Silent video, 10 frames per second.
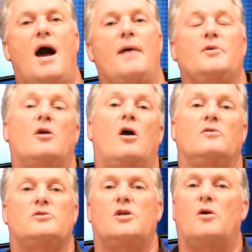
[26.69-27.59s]
I'm your
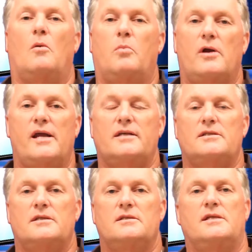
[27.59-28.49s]
host, Daryl
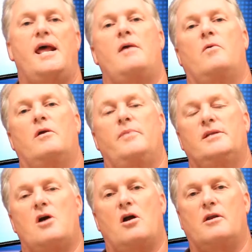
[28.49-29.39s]
Briggs. Today we're going to be
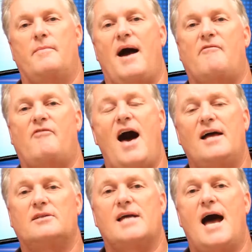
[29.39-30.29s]
talking about
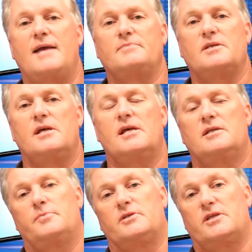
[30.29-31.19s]
file types,
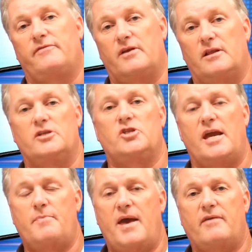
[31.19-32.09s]
specifically
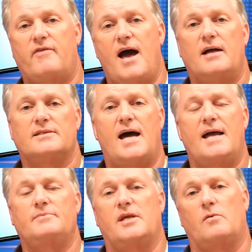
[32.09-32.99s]
JPEG file
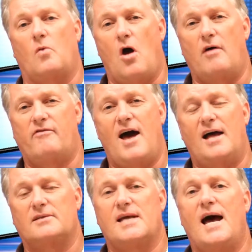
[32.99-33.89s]
types and RAW
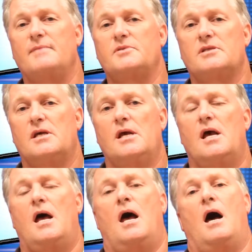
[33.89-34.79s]
file types.
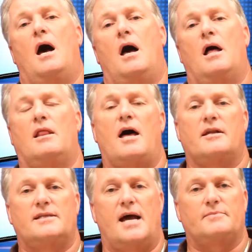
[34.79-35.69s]
A lot
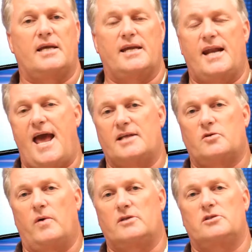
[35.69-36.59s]
of times I get asked
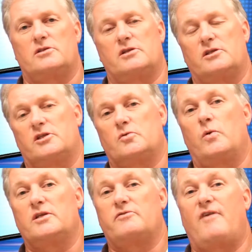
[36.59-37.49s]
questions such as
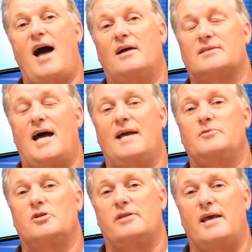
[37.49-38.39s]
which file type
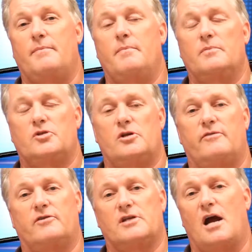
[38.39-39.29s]
should a
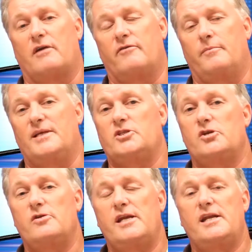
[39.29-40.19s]
photographer be
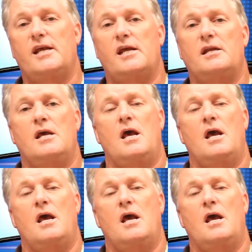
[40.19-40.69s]
shooting in,